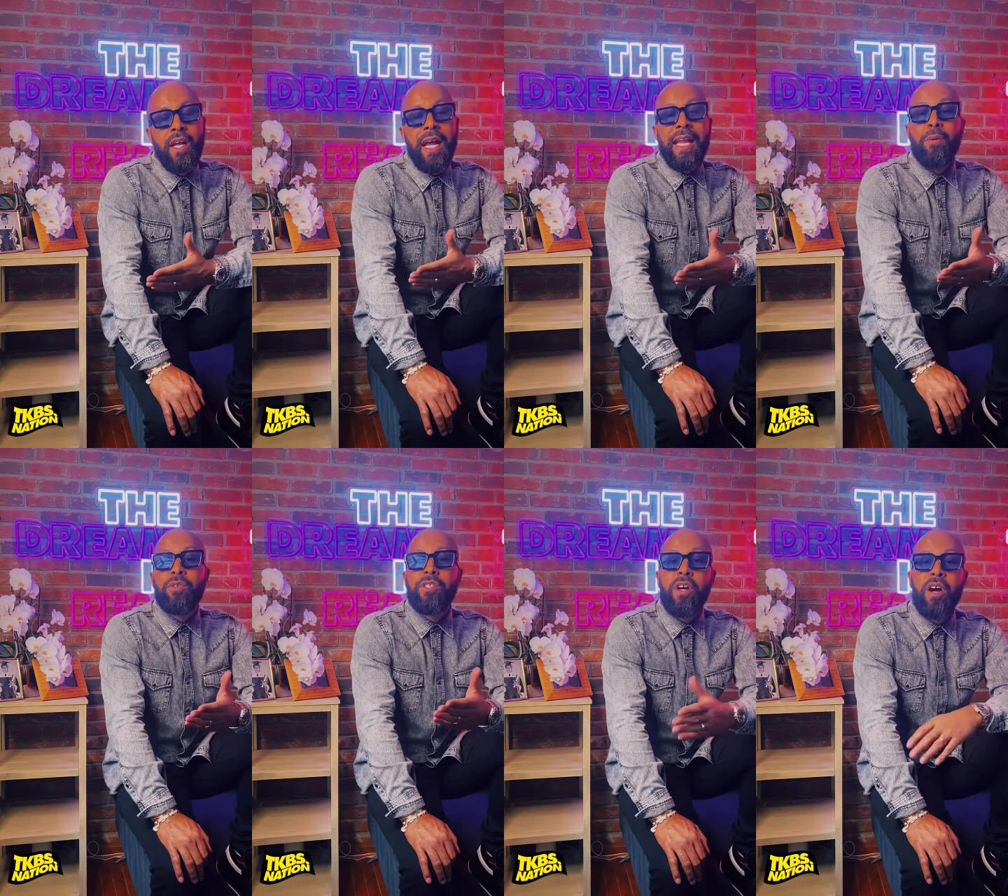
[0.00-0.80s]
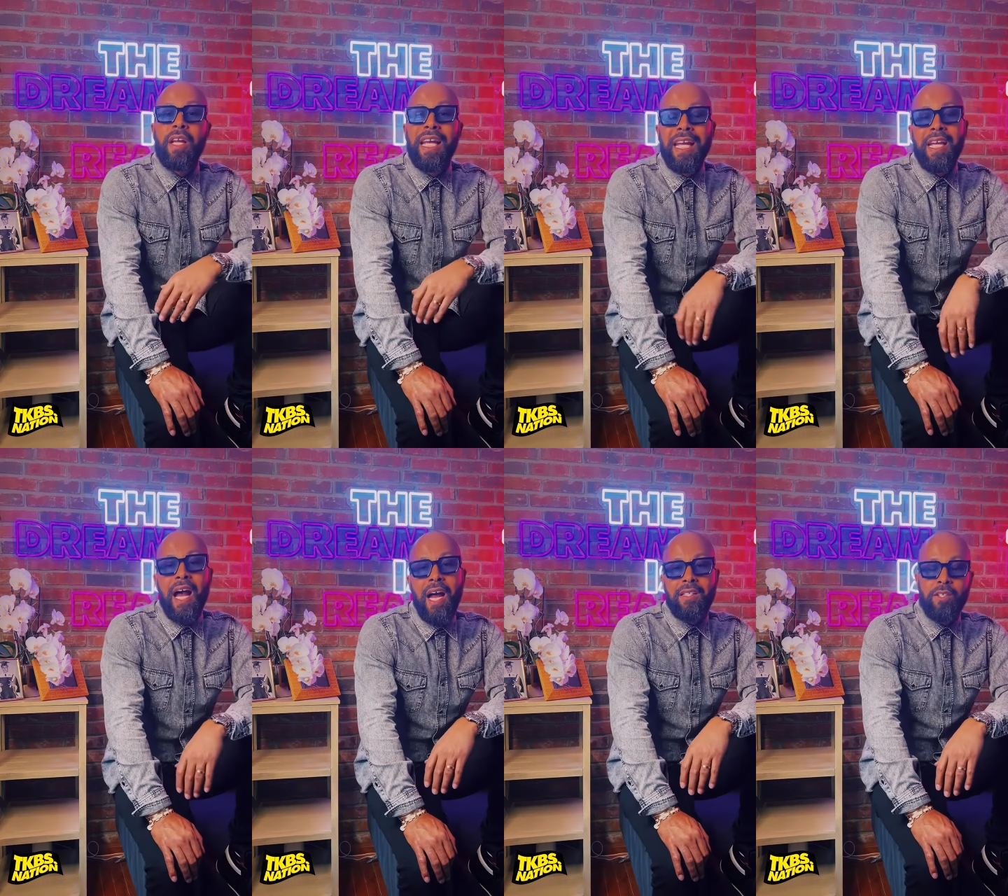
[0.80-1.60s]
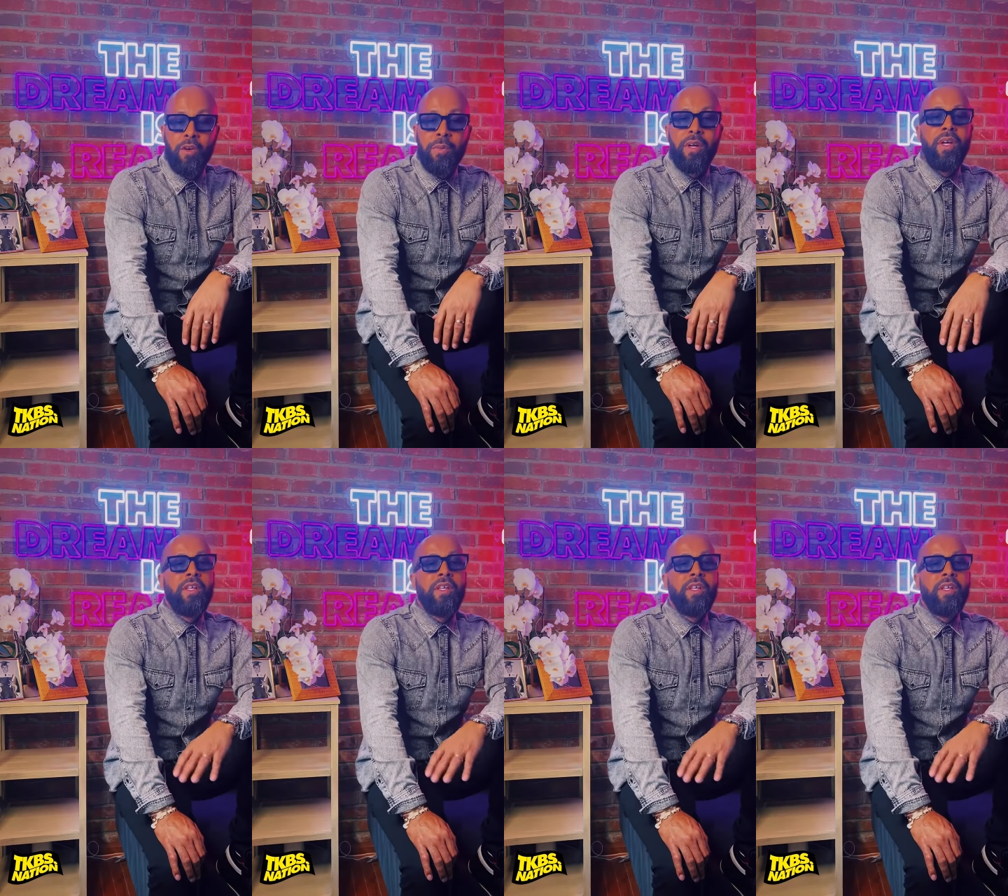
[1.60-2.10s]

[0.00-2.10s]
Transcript: and they will start in October.